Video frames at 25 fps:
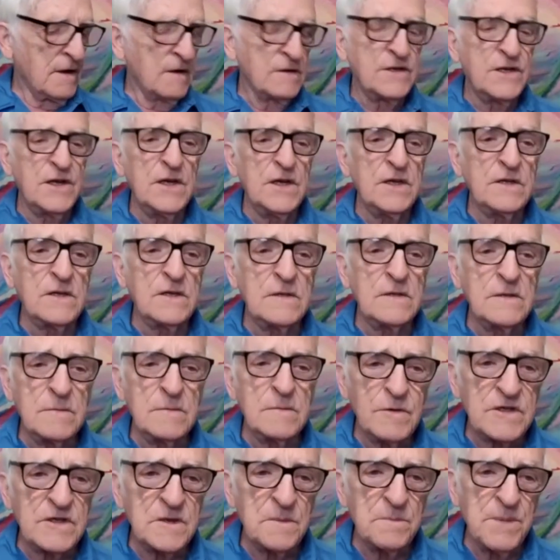Now,
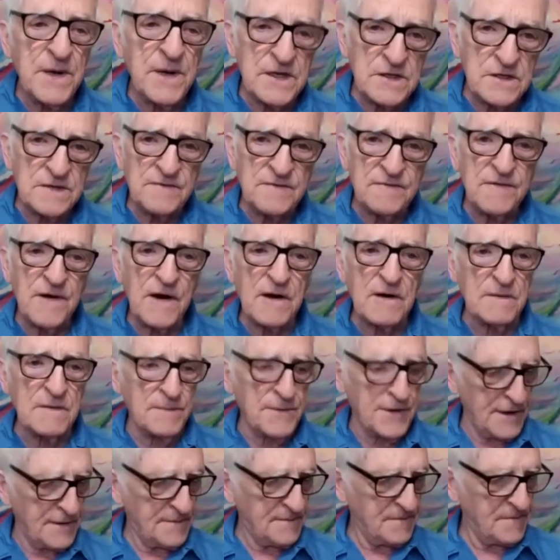Jesus was a peasant
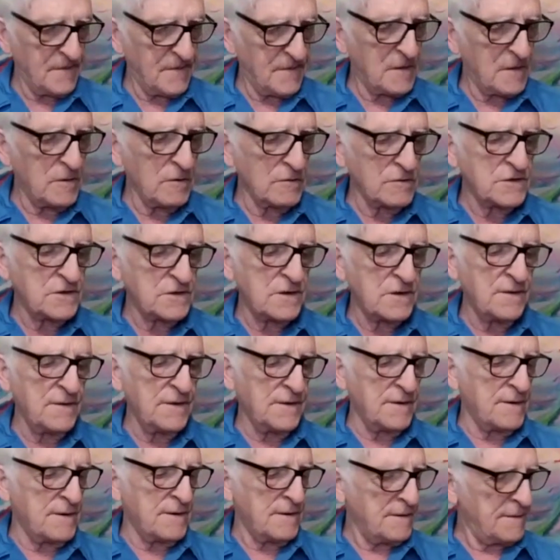farmer, close
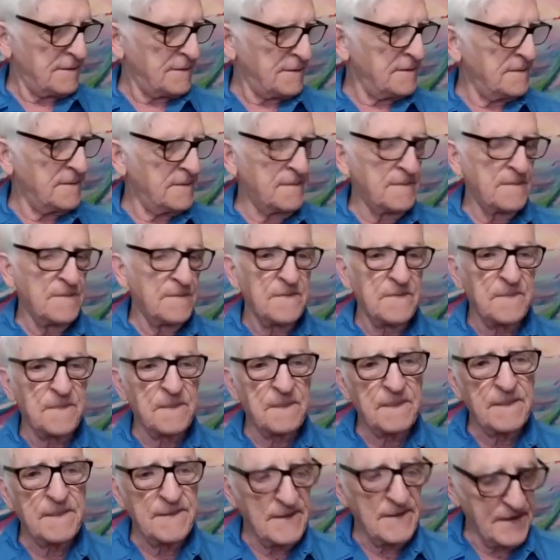to the earth,
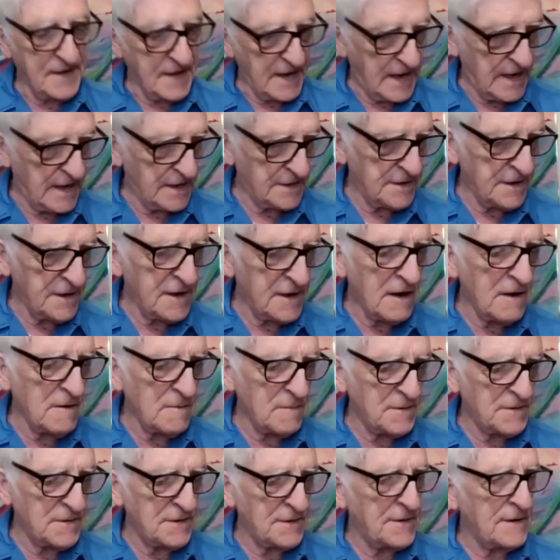and a
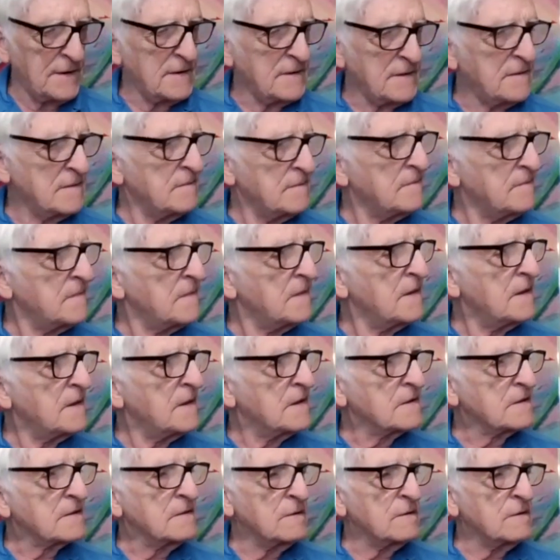carpenter,
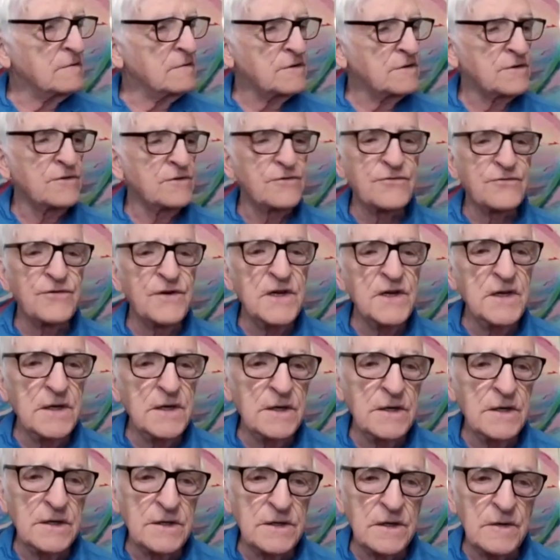close to
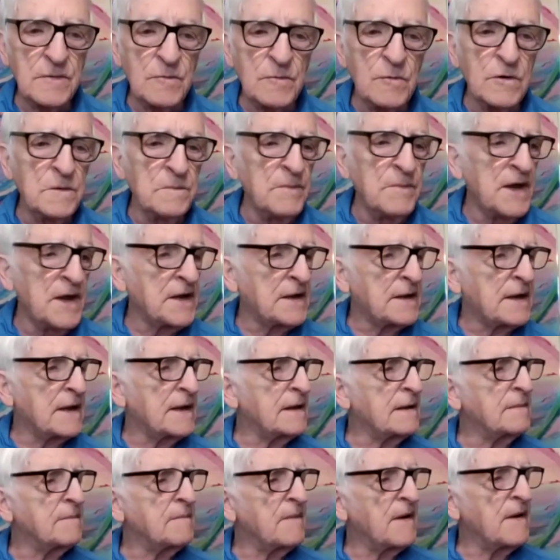trees and wood
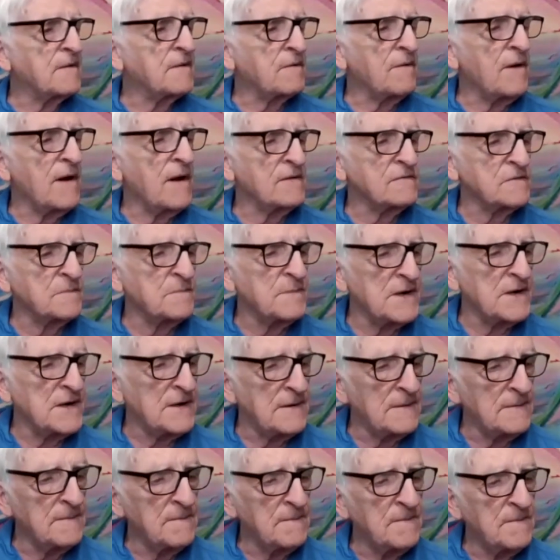making, a
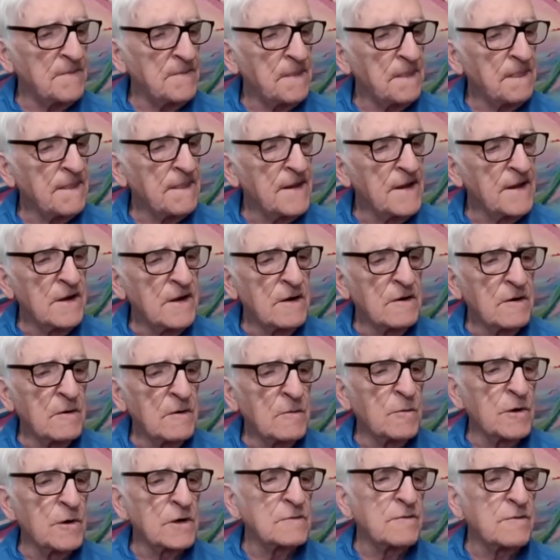craftsman,
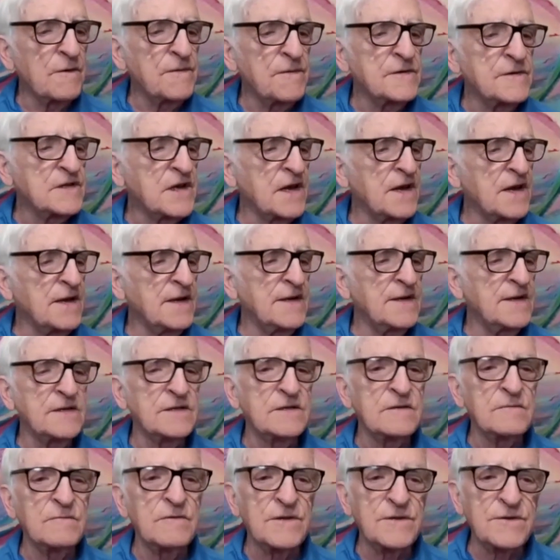worked with his
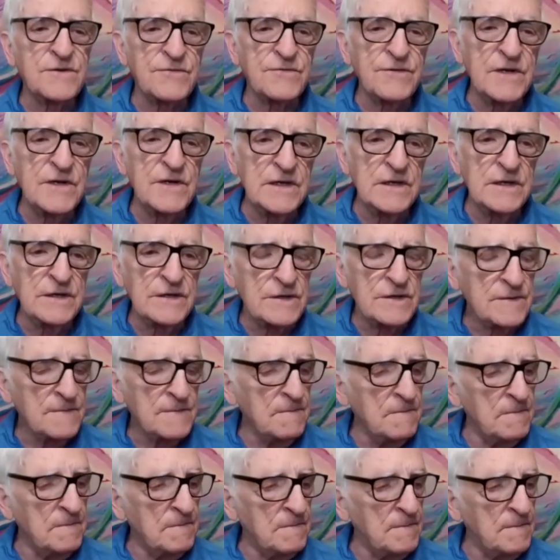hands with
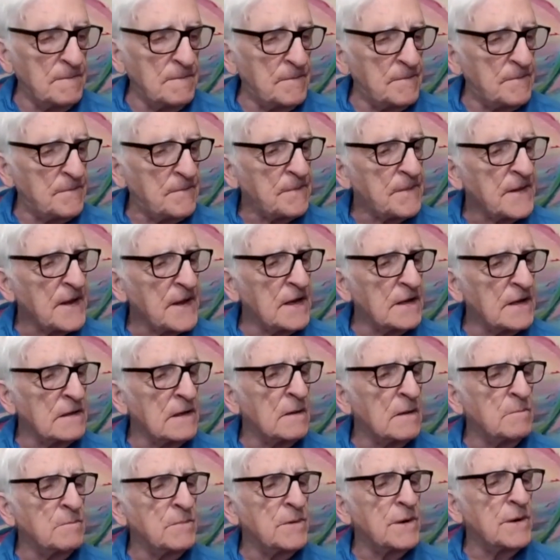trees
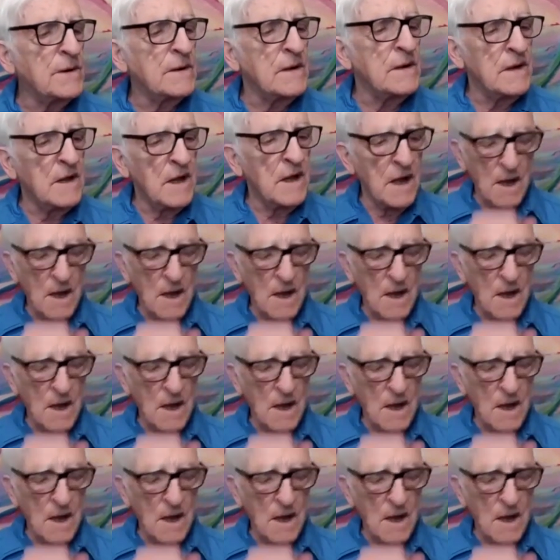and lumber.